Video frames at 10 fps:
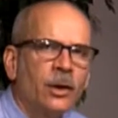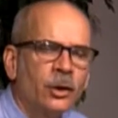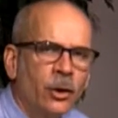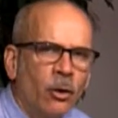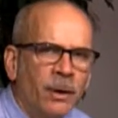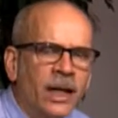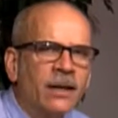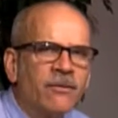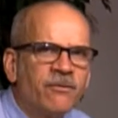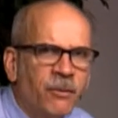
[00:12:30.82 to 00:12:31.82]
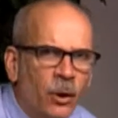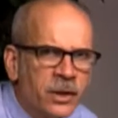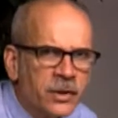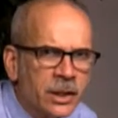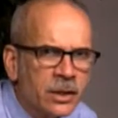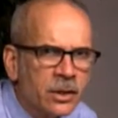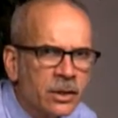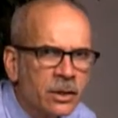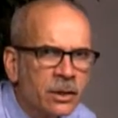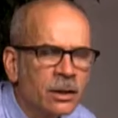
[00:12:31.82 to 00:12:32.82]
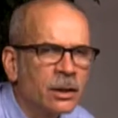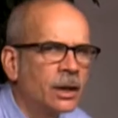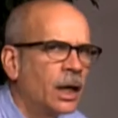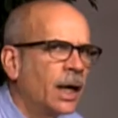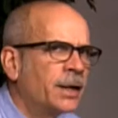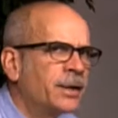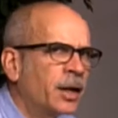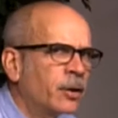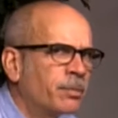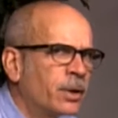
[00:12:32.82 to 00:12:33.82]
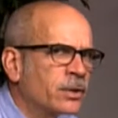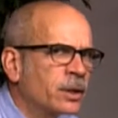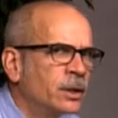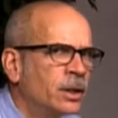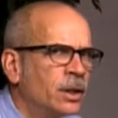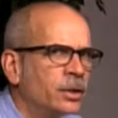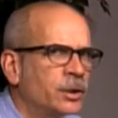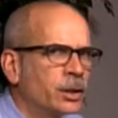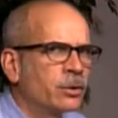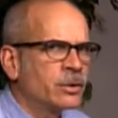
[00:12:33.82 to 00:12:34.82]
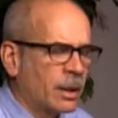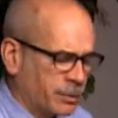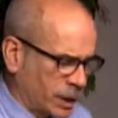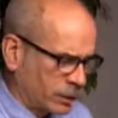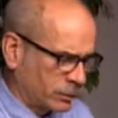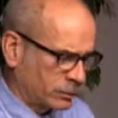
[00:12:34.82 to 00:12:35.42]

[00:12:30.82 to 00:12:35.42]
Nobody forces another person to do something.